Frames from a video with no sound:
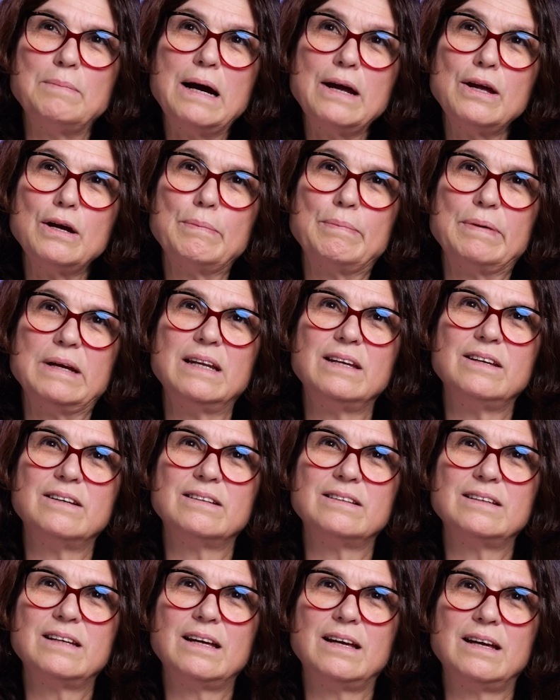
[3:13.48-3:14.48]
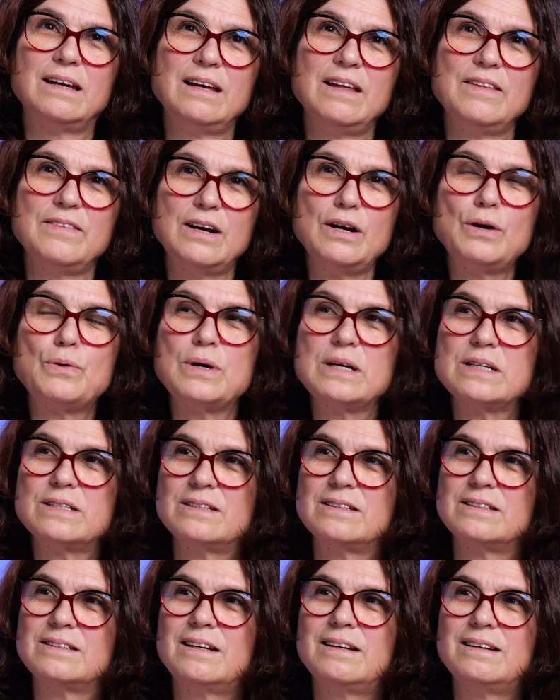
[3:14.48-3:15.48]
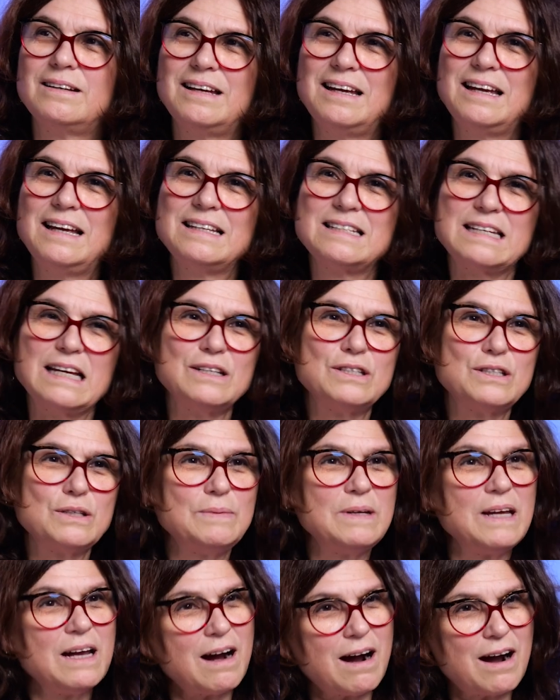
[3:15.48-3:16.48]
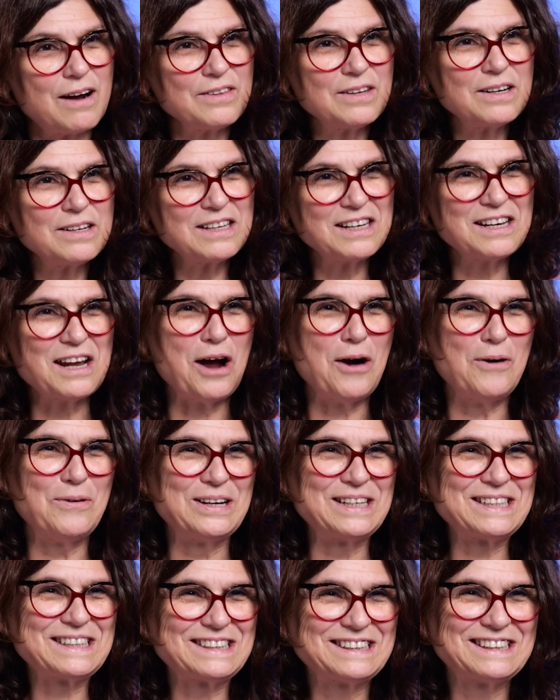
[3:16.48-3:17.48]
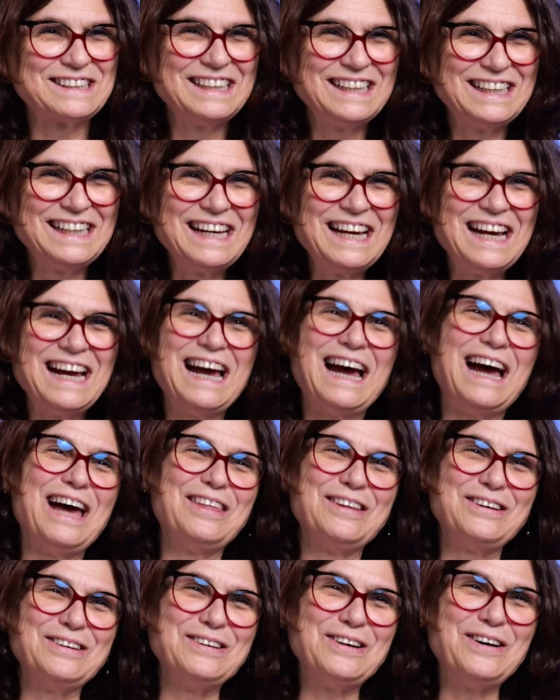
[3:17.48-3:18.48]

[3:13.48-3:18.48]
my opinion, their questions tend to be harder than ours. I don't